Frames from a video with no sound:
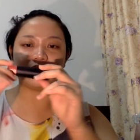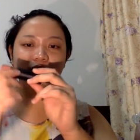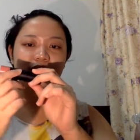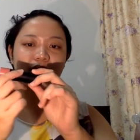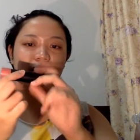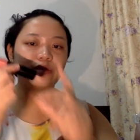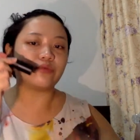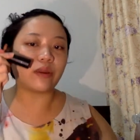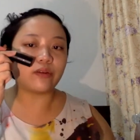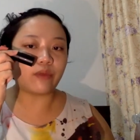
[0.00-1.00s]
sticks
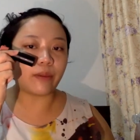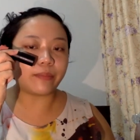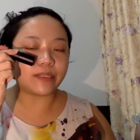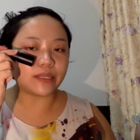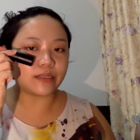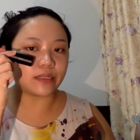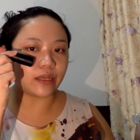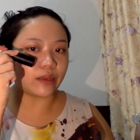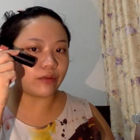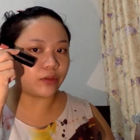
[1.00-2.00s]
represents the
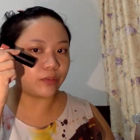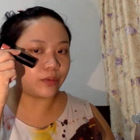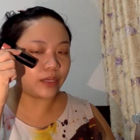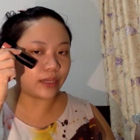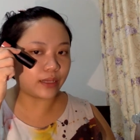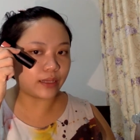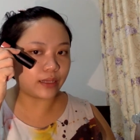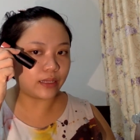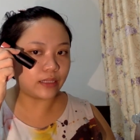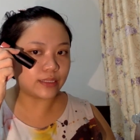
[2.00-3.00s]
area, to put it like
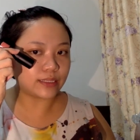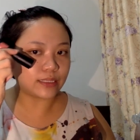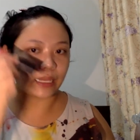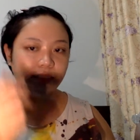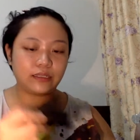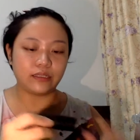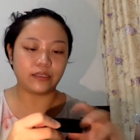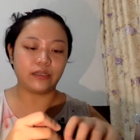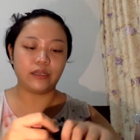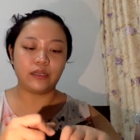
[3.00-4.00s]
that, a little slanted,
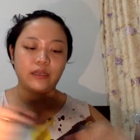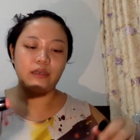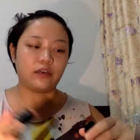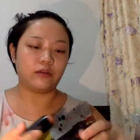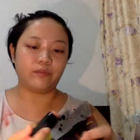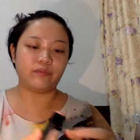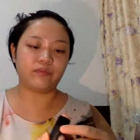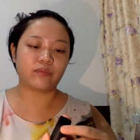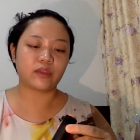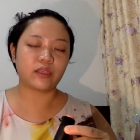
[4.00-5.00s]
kind
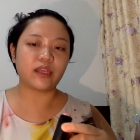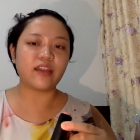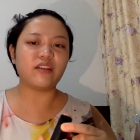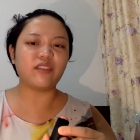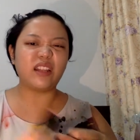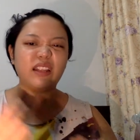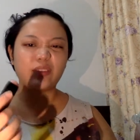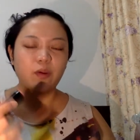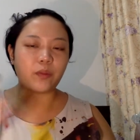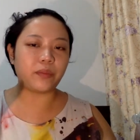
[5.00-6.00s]
of a
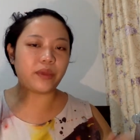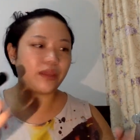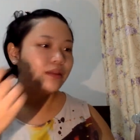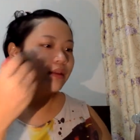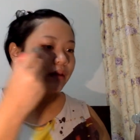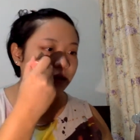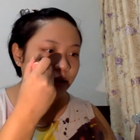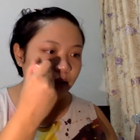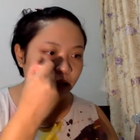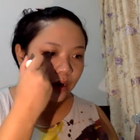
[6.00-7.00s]
little bit
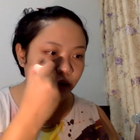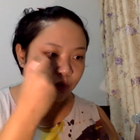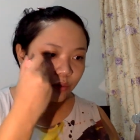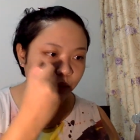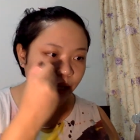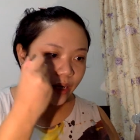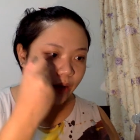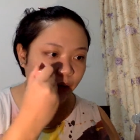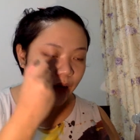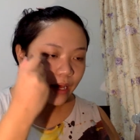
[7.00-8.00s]
where
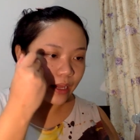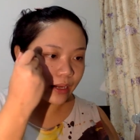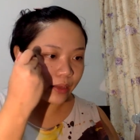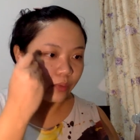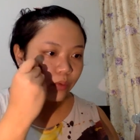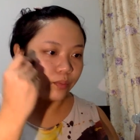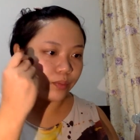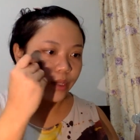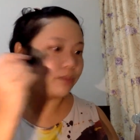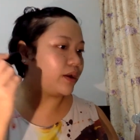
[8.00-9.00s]
your highlight will
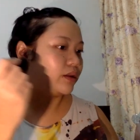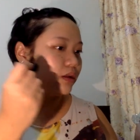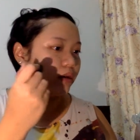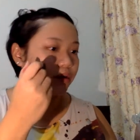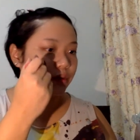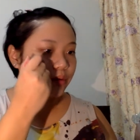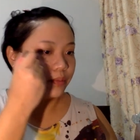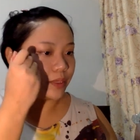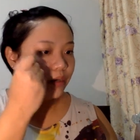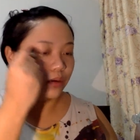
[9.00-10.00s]
be, but a little
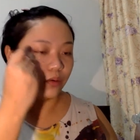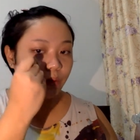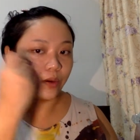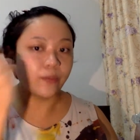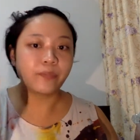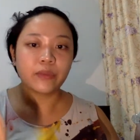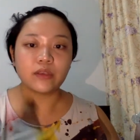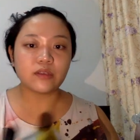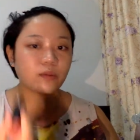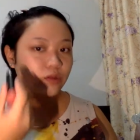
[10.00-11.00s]
bit lower.
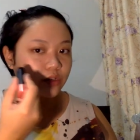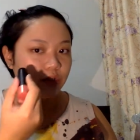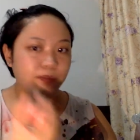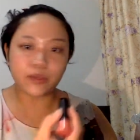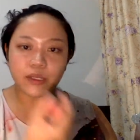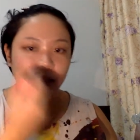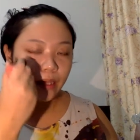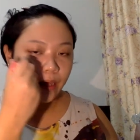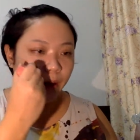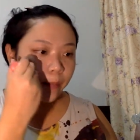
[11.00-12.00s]
So I'm gonna just put it
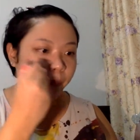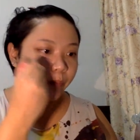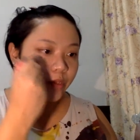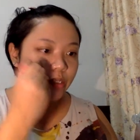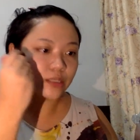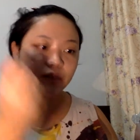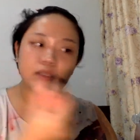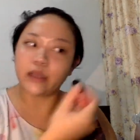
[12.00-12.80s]
there. This is